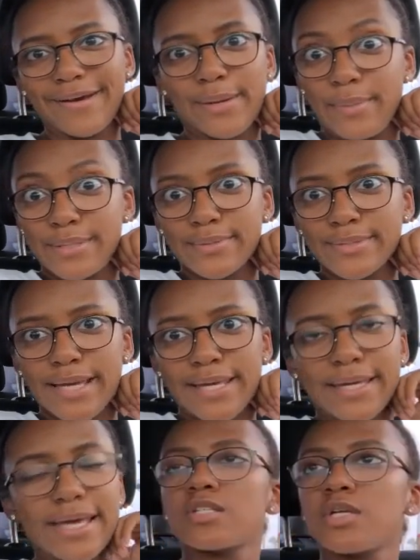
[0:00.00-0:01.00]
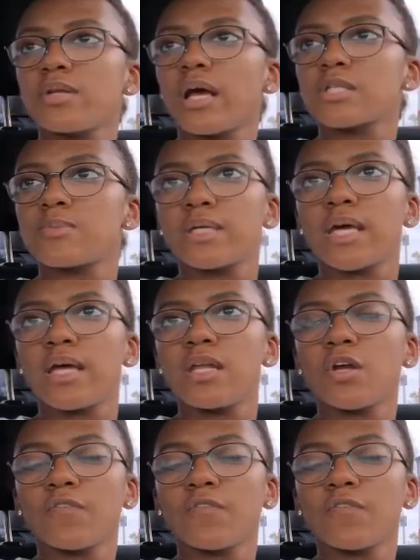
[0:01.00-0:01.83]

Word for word: It'll be so tight. See you next weekend.